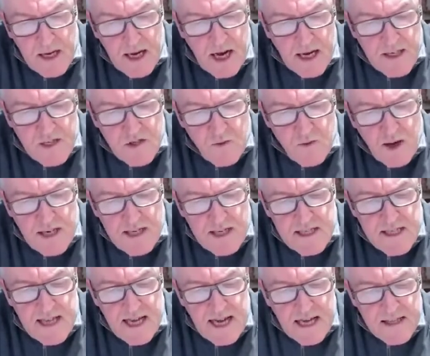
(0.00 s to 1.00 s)
And as well as
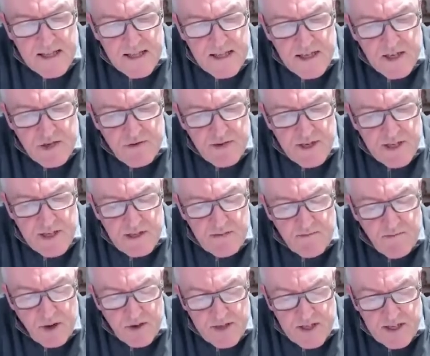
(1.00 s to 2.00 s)
that, the increase in
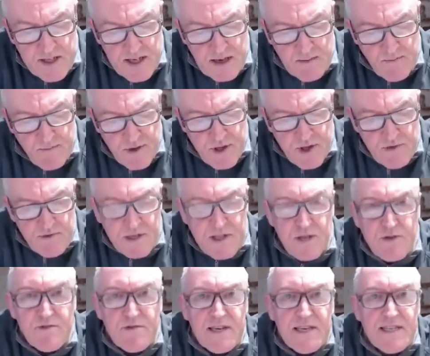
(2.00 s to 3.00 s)
body temperature
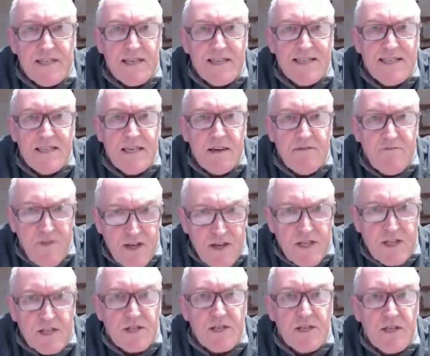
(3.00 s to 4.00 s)
increases the
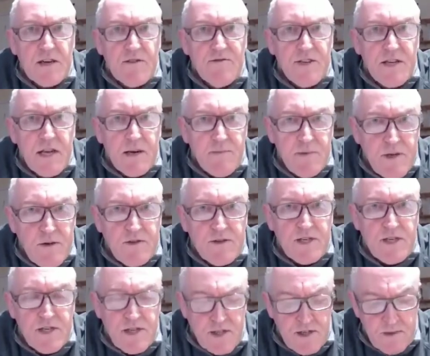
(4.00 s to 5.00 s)
efficiency of the immune
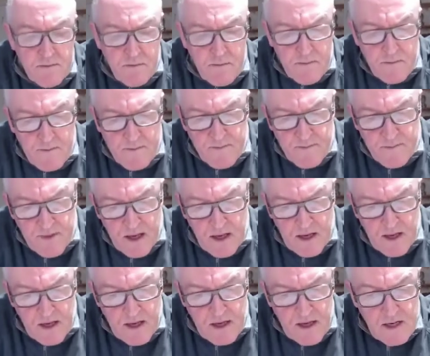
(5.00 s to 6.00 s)
system.
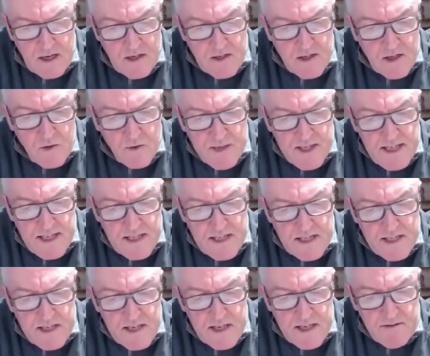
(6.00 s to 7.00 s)
So we need to
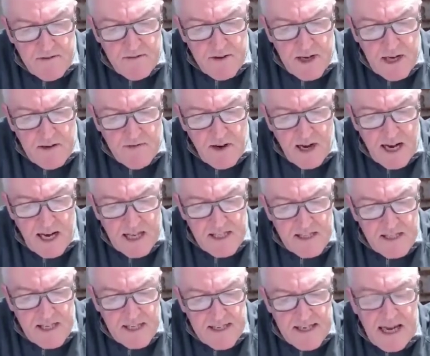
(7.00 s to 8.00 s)
see fever as
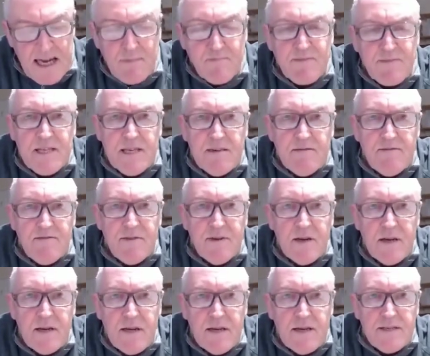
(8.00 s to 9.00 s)
an adaptive,
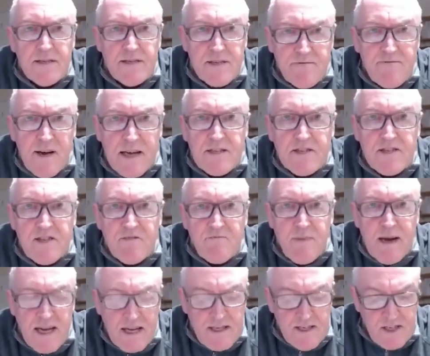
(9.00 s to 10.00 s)
defensive
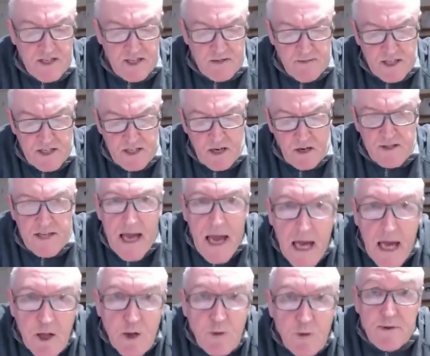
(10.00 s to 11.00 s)
mechanism that's going to
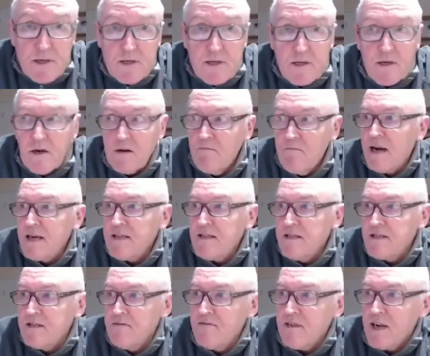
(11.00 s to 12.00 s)
help us combat
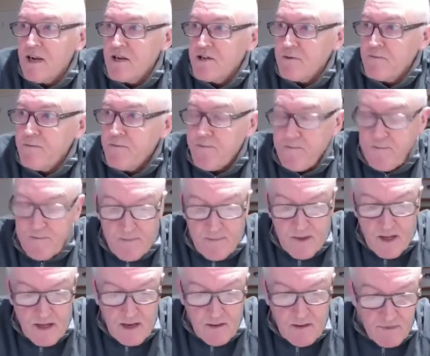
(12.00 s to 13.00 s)
this
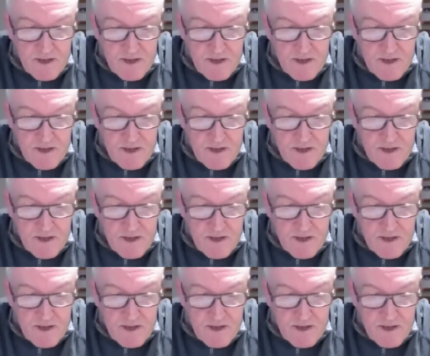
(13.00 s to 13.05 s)
infection.